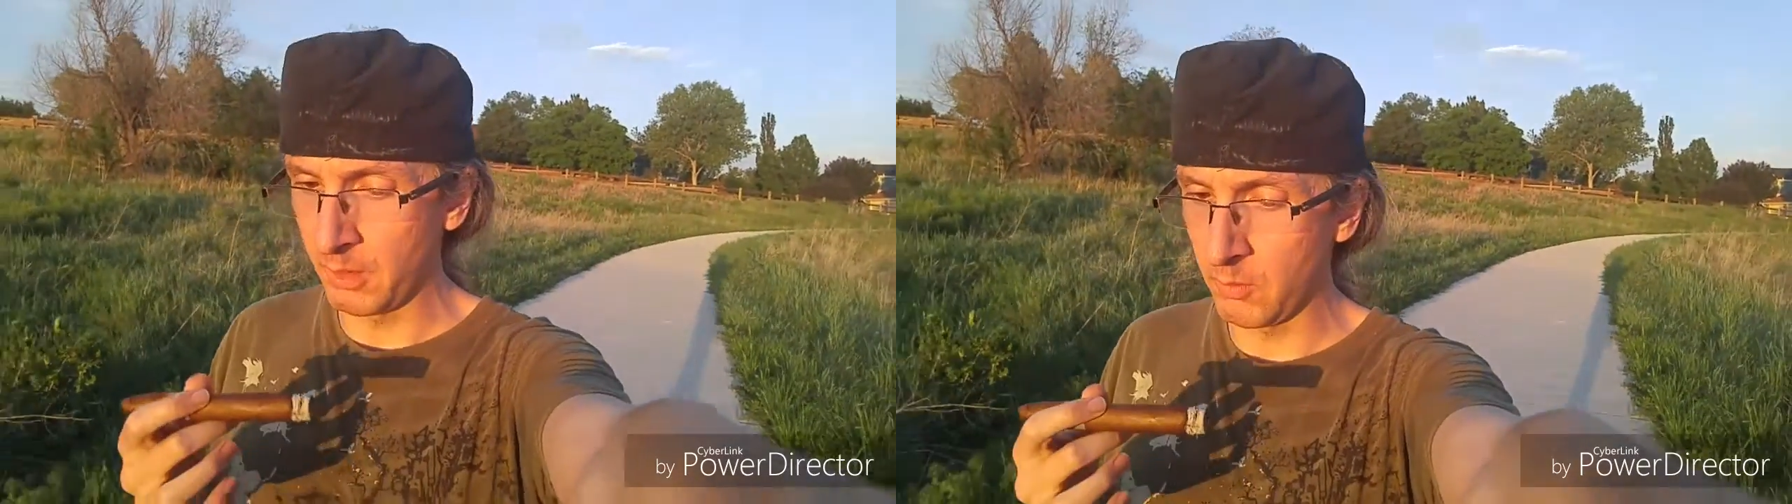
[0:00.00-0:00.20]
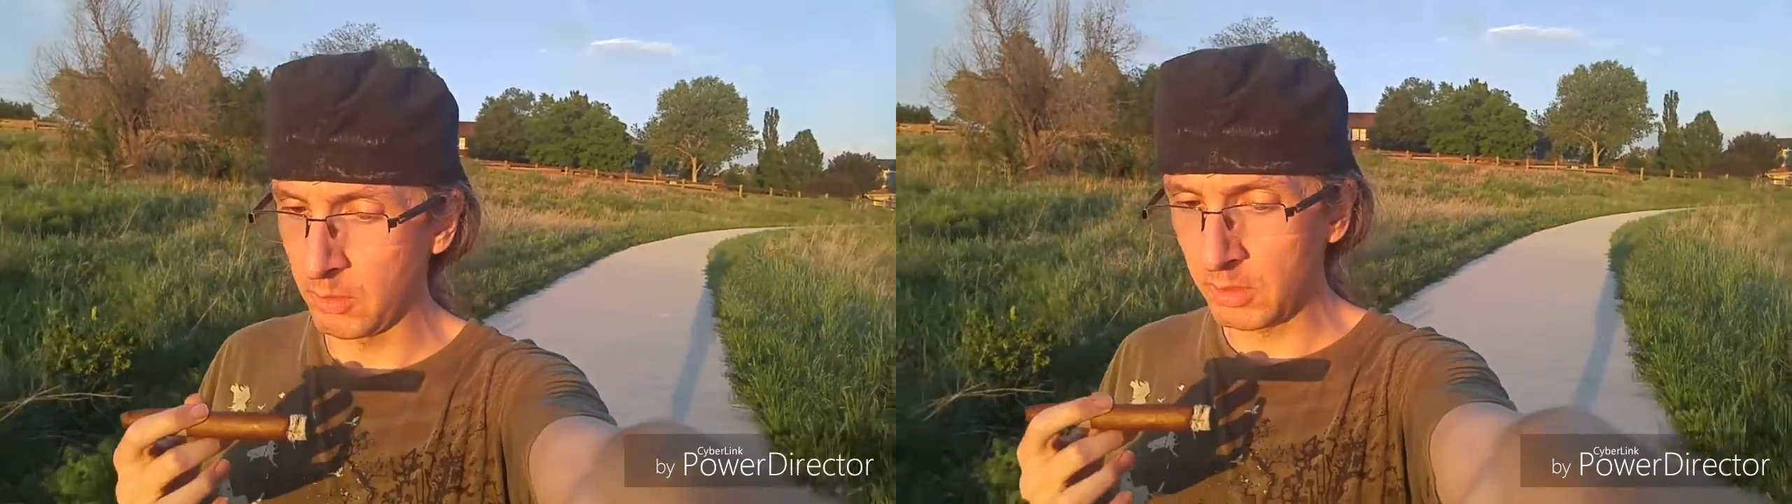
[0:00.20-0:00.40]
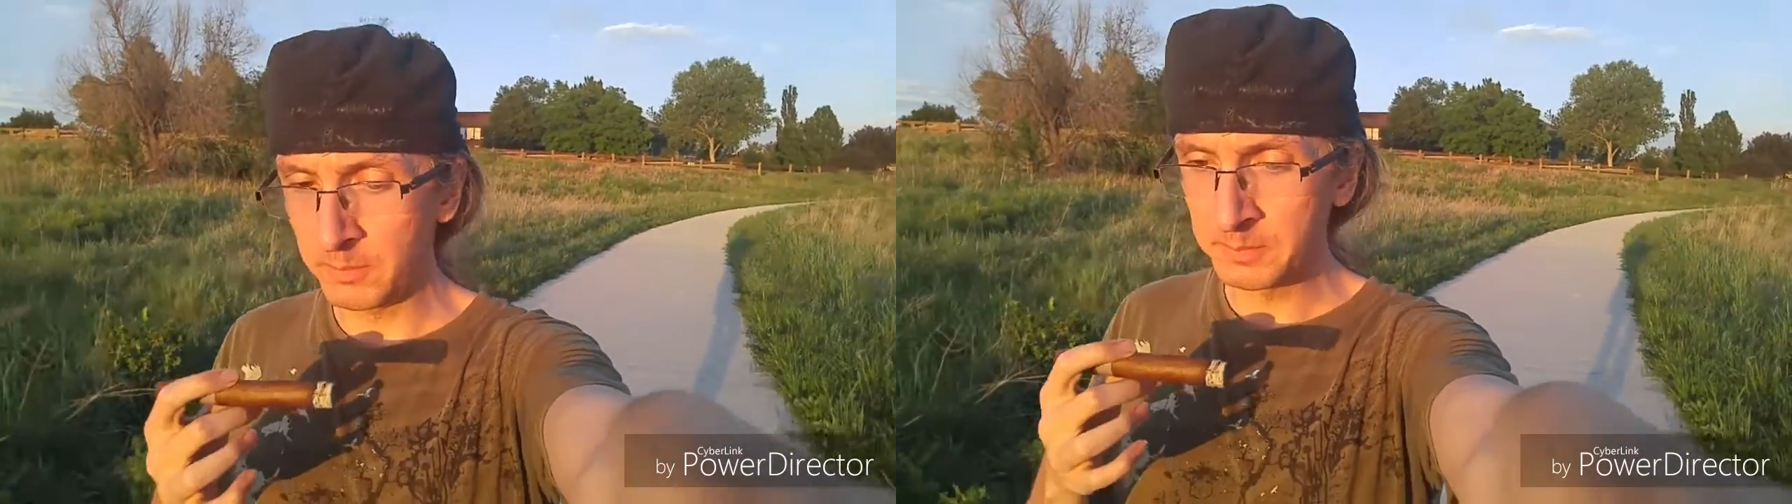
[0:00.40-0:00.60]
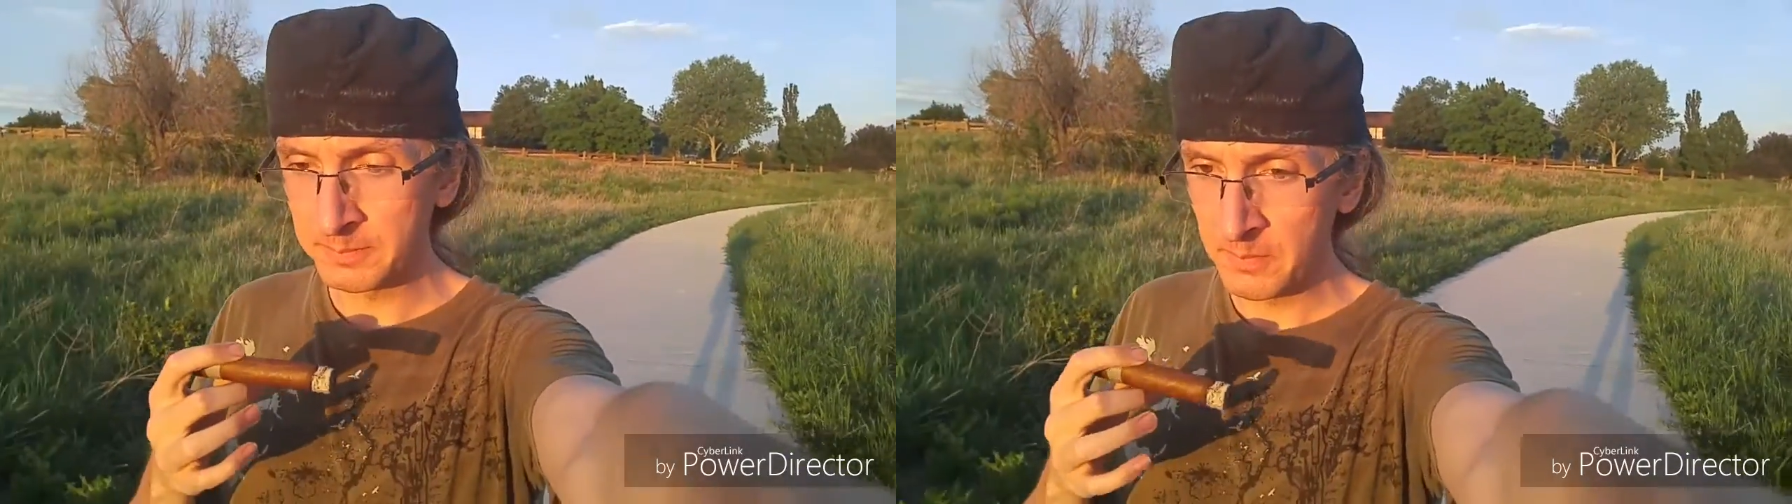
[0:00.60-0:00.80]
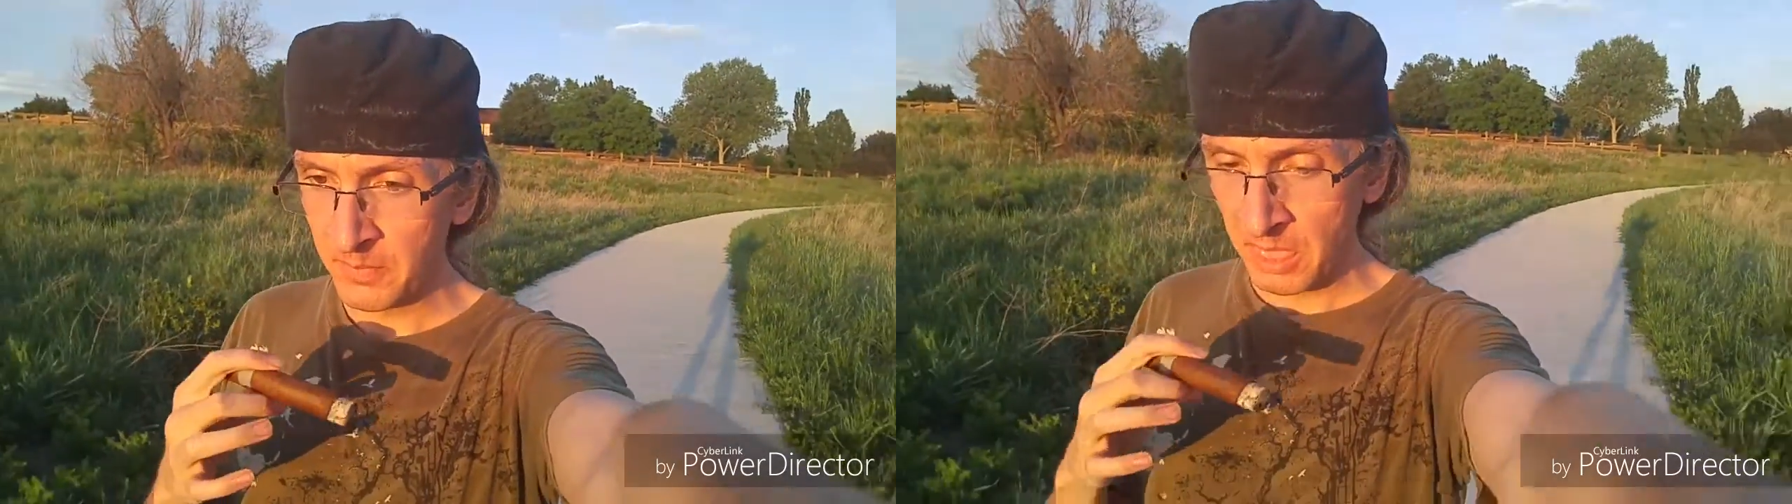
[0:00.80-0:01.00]
Overall,
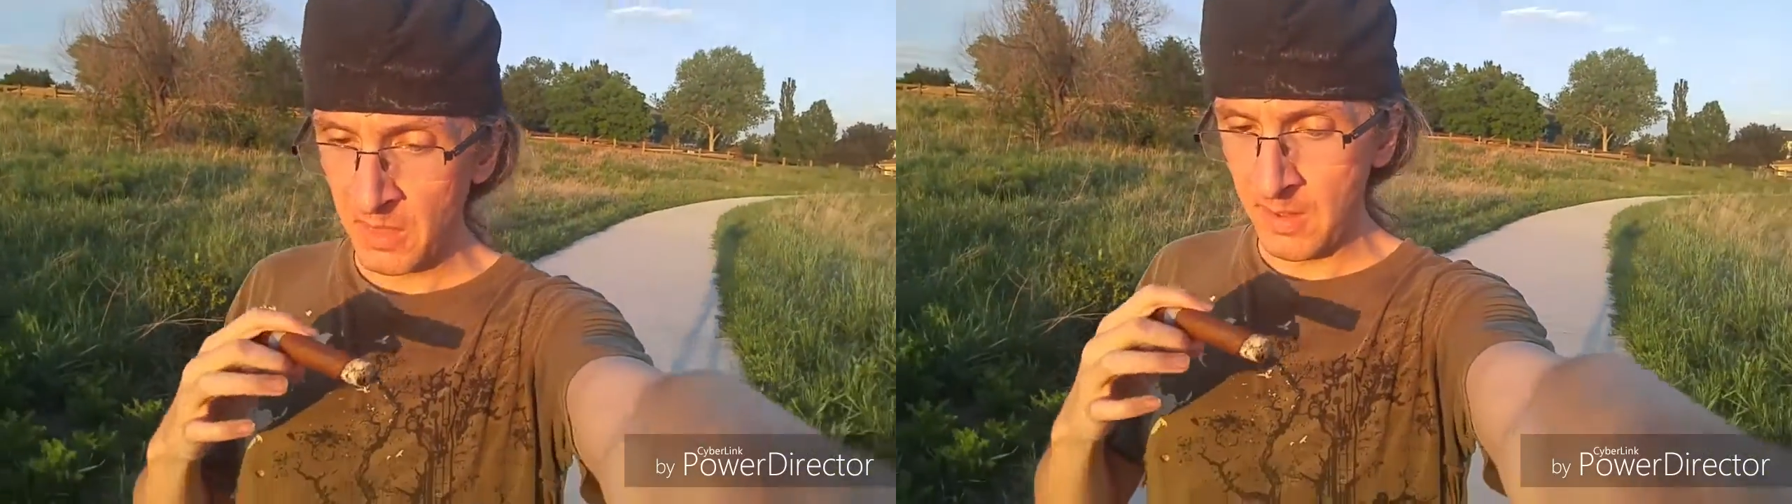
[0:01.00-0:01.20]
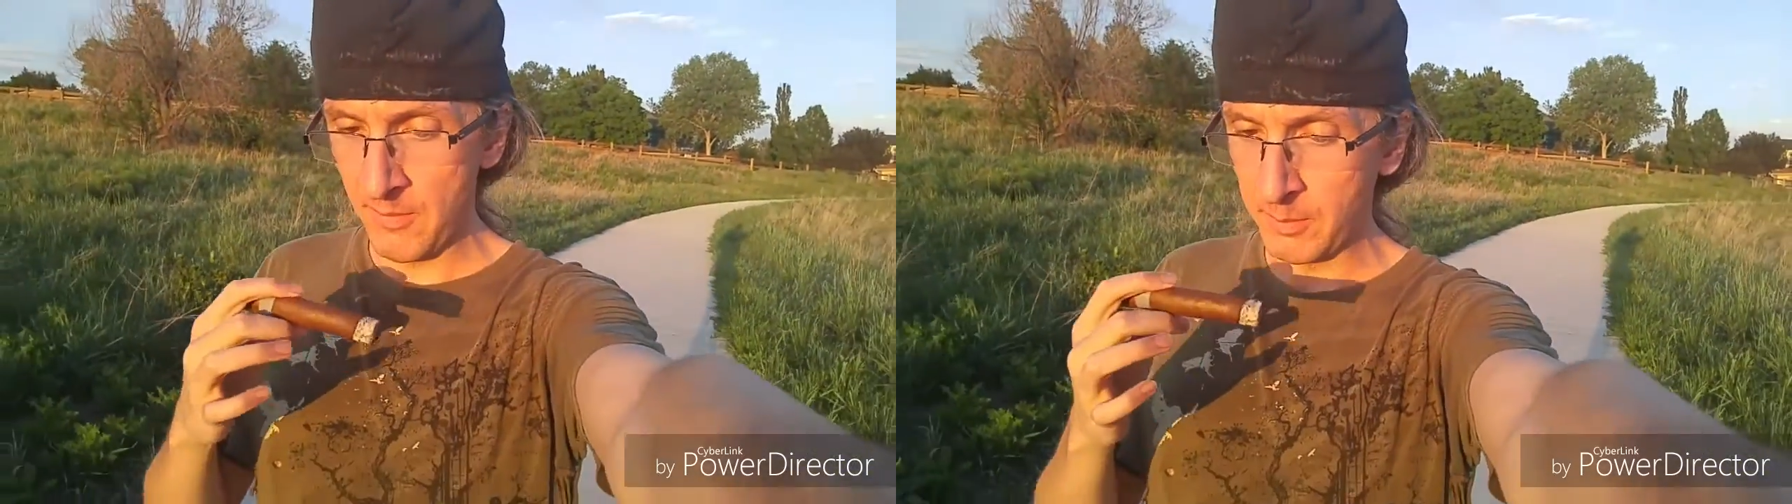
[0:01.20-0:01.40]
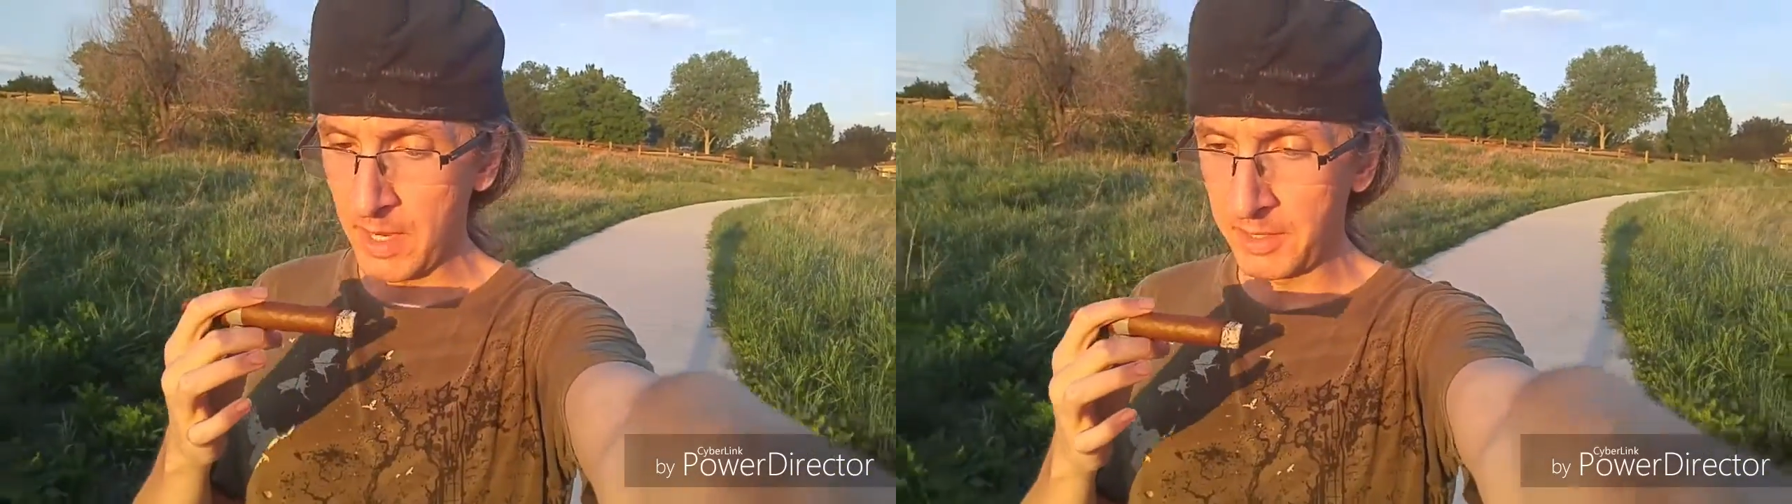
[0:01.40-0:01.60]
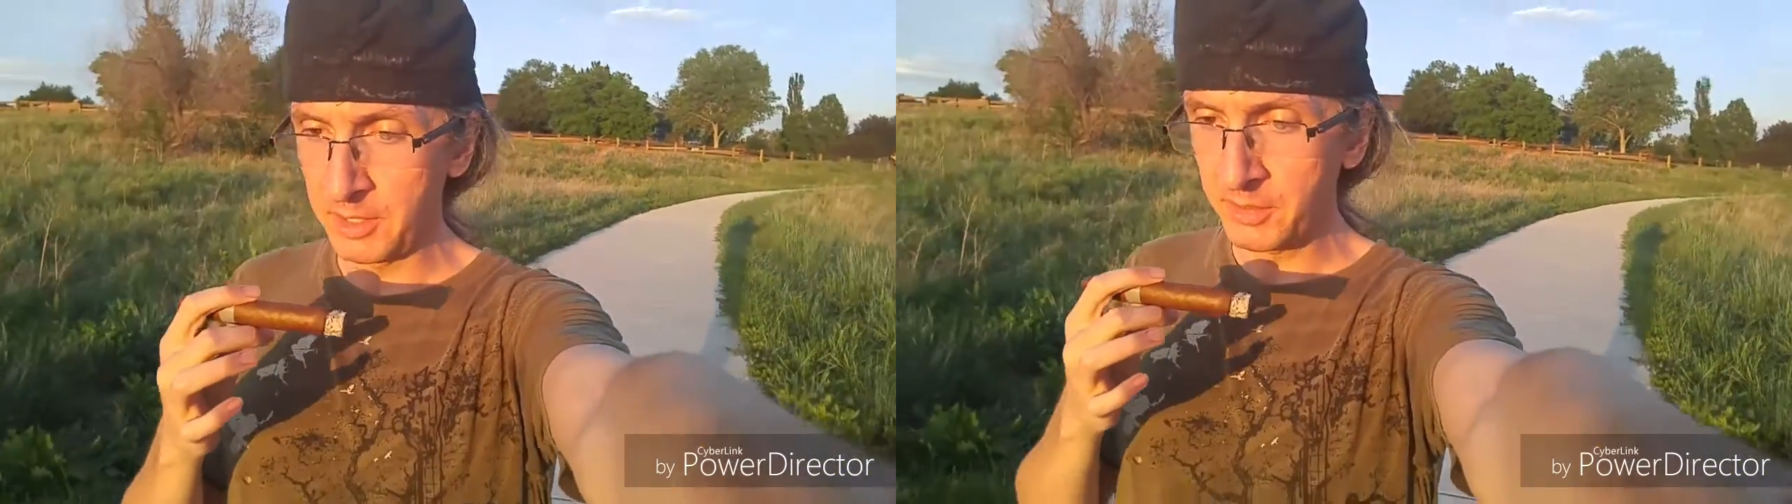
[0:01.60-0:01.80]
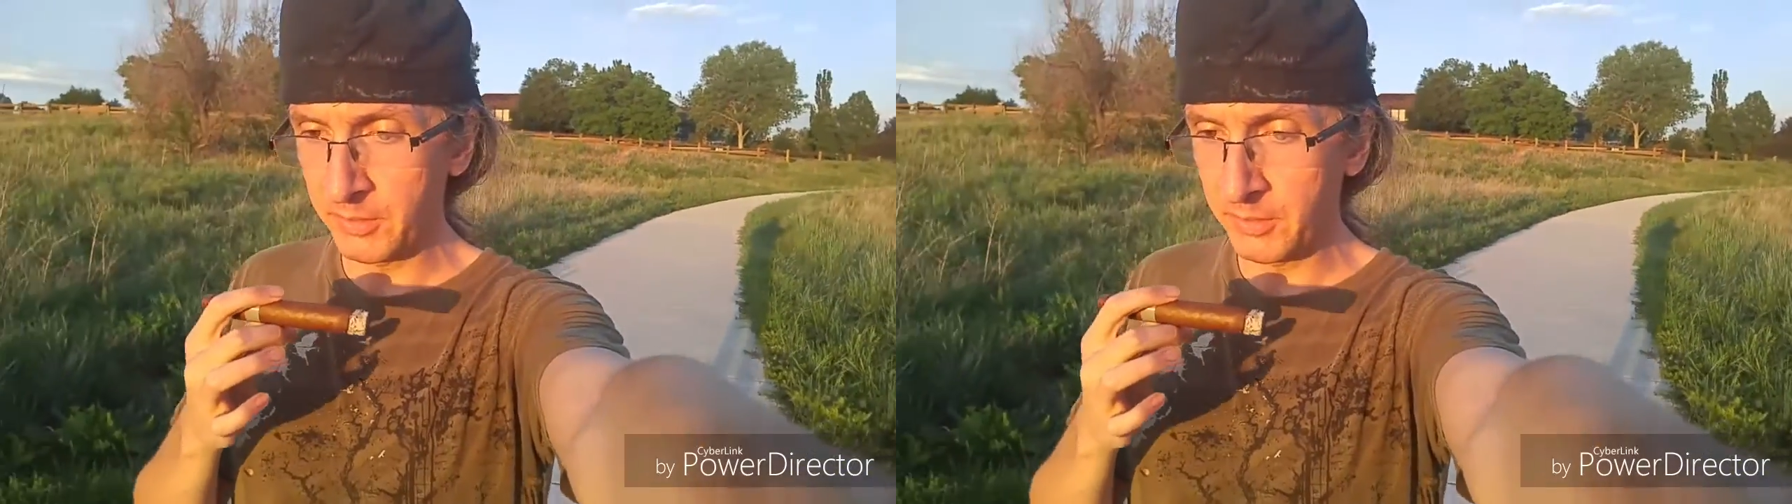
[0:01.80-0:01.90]
after about an inch,